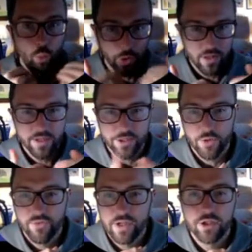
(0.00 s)
with these
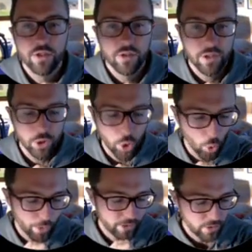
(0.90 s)
interventions is
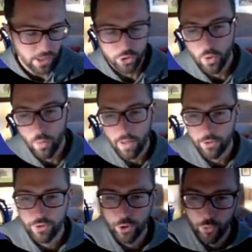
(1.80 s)
going to get you a better
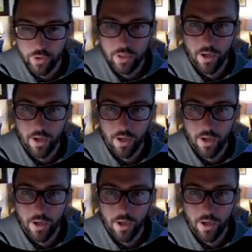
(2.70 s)
degree